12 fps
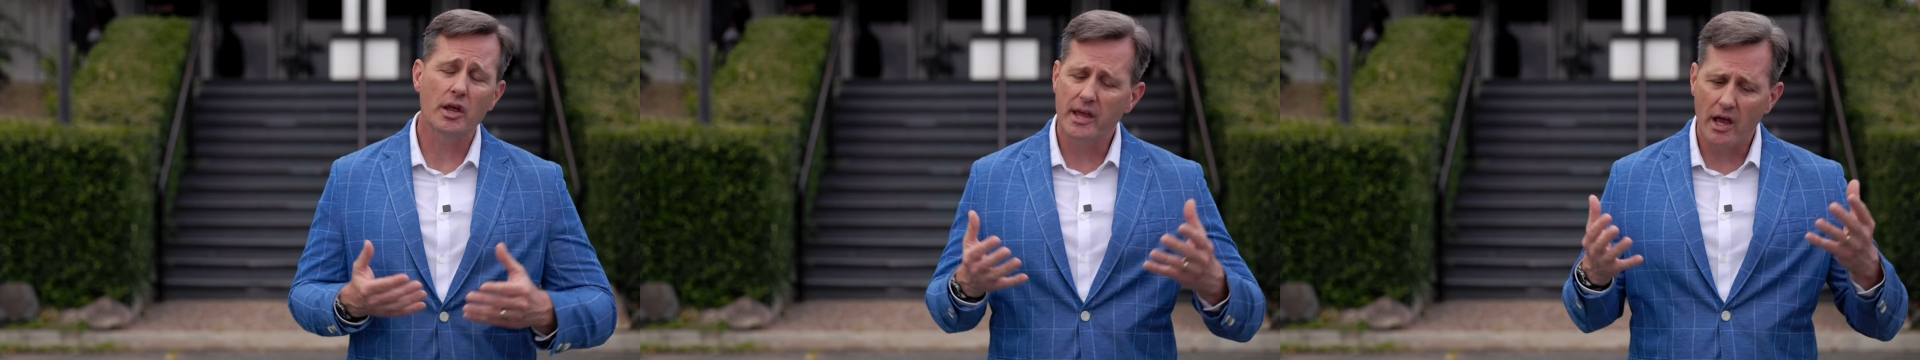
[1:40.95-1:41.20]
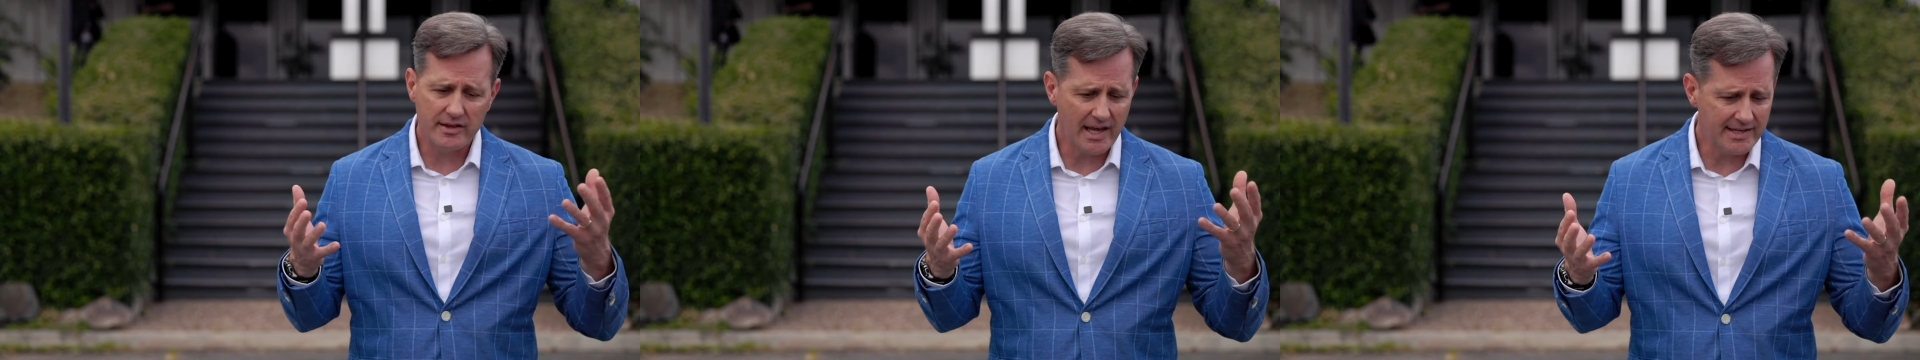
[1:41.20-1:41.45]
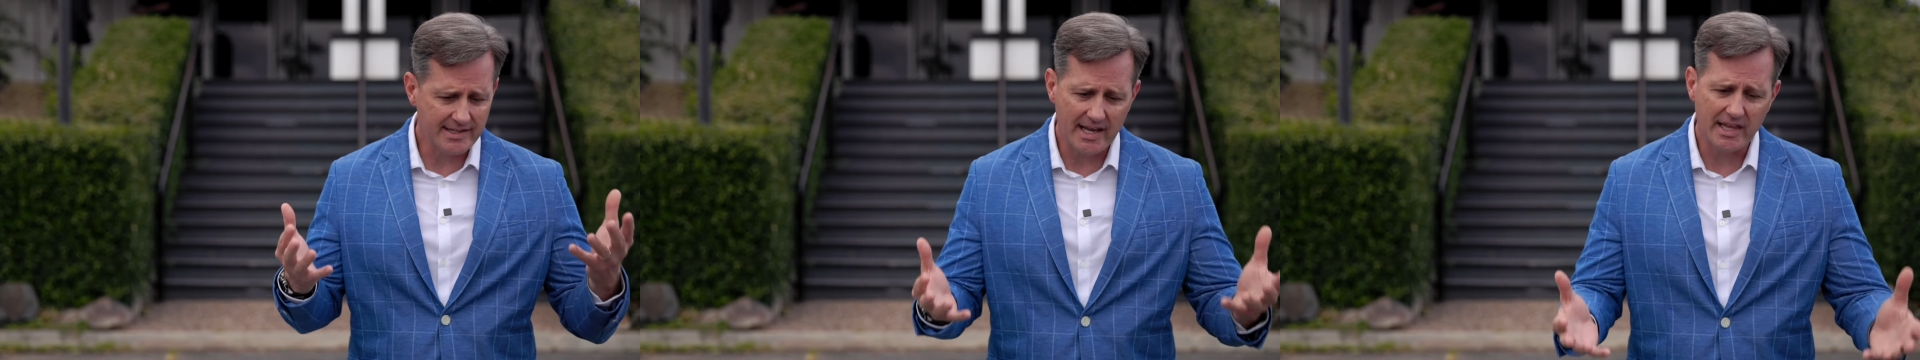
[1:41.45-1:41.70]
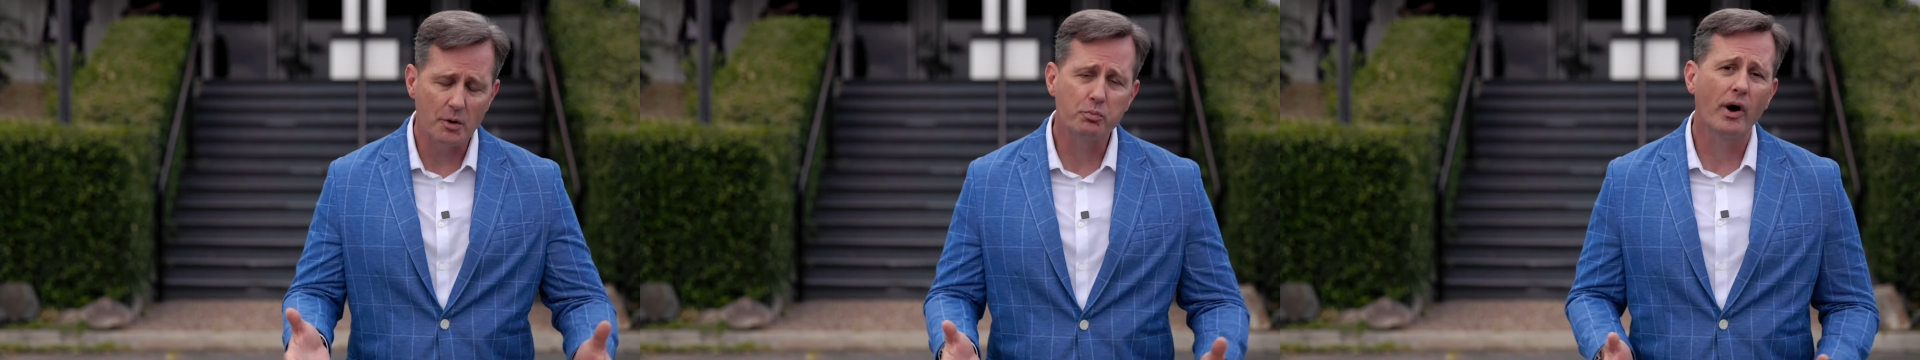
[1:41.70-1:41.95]
They, they, they say
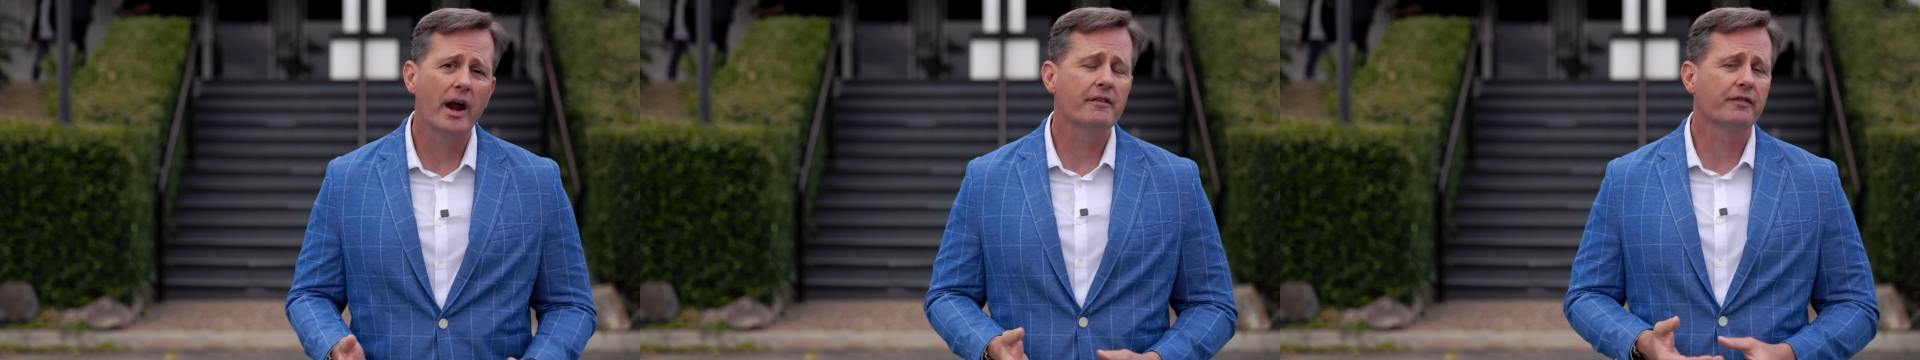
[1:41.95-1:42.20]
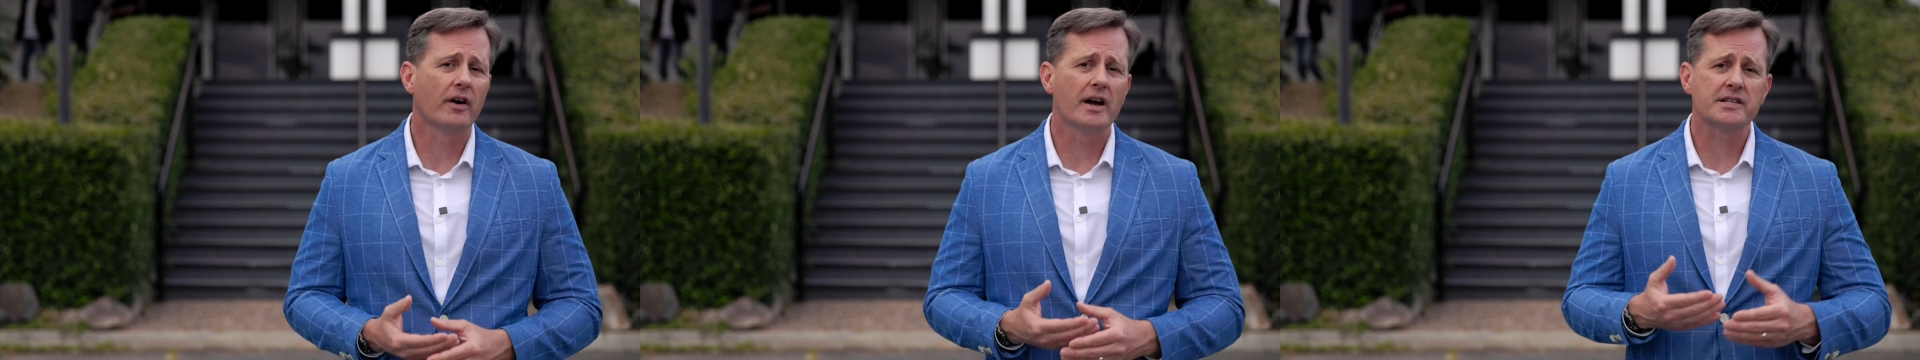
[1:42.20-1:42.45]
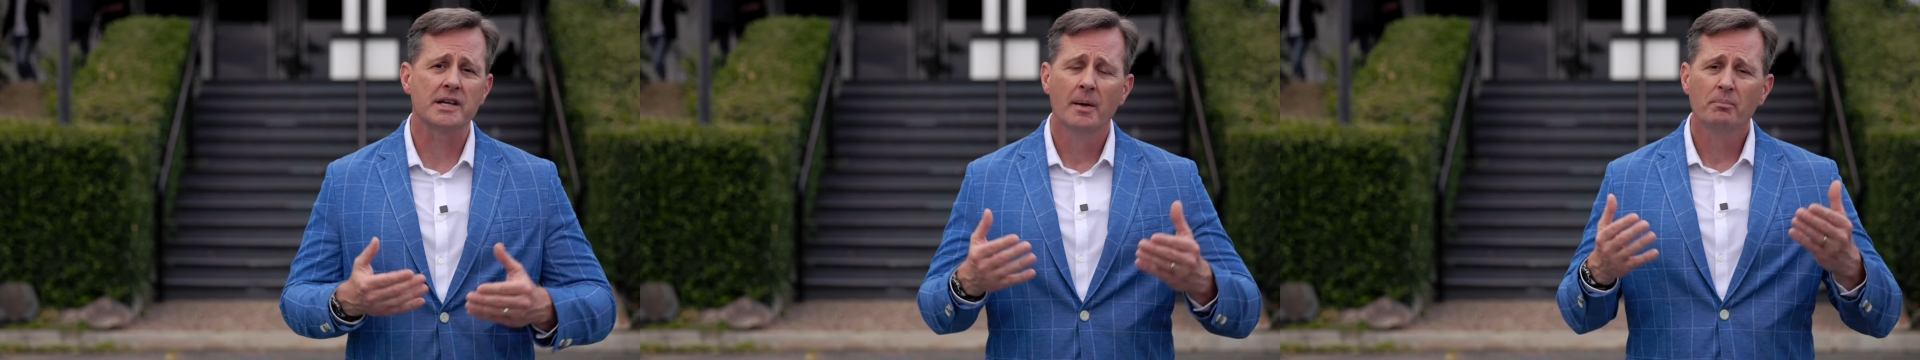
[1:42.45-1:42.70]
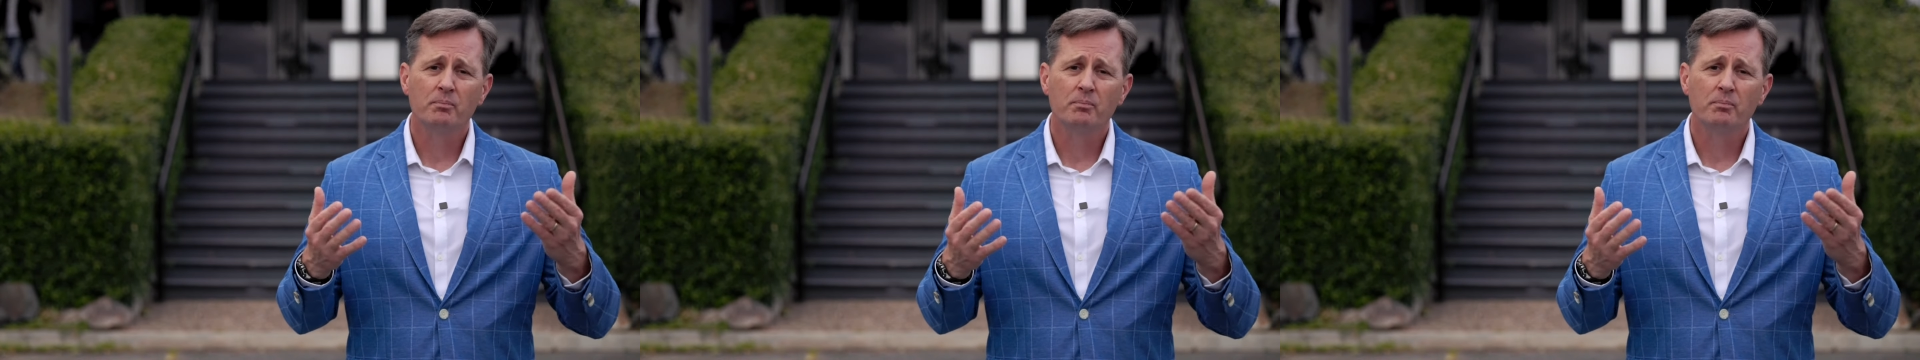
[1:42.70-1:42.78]
they pray for us,